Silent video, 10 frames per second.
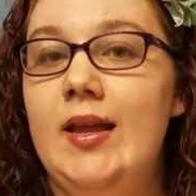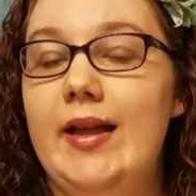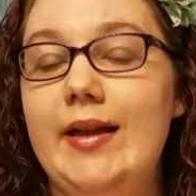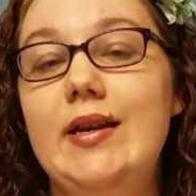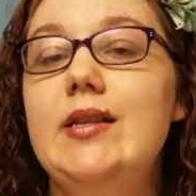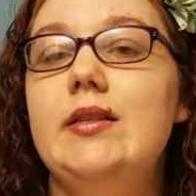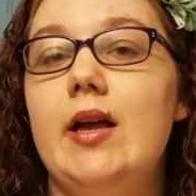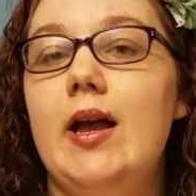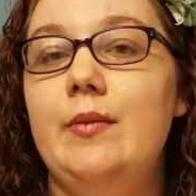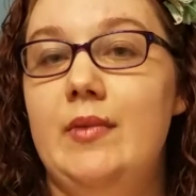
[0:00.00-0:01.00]
Any
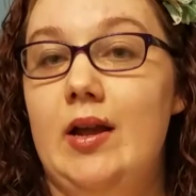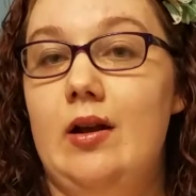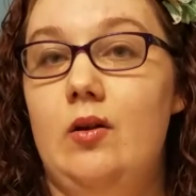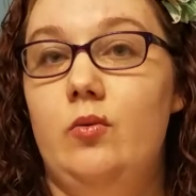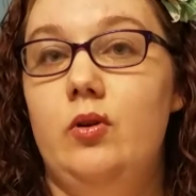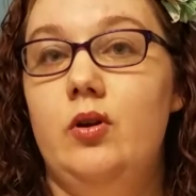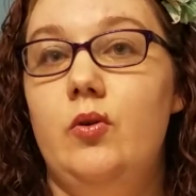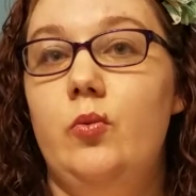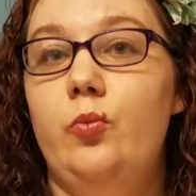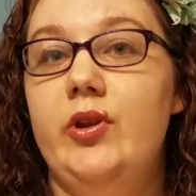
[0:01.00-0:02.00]
time now
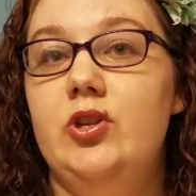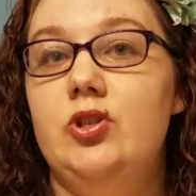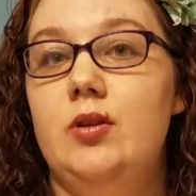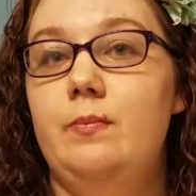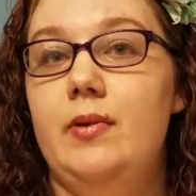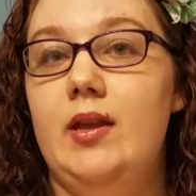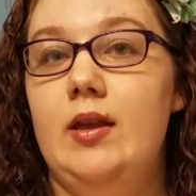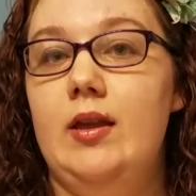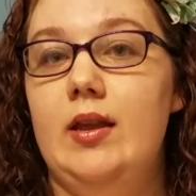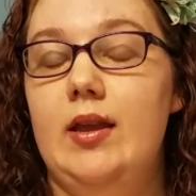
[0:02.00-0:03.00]
we should
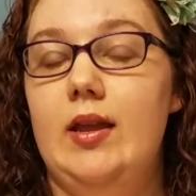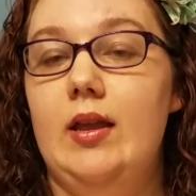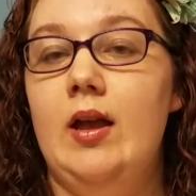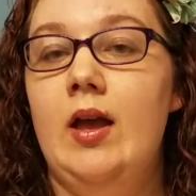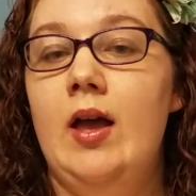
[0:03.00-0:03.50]
be getting